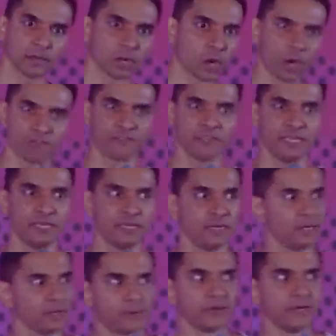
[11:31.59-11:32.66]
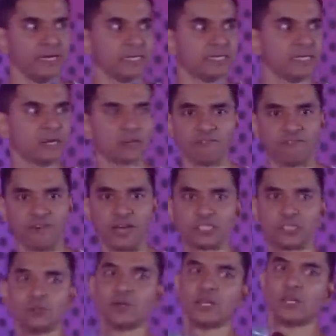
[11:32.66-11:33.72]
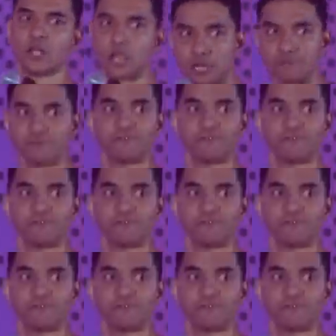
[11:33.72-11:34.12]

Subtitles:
coffee, green tea on a fast. You are not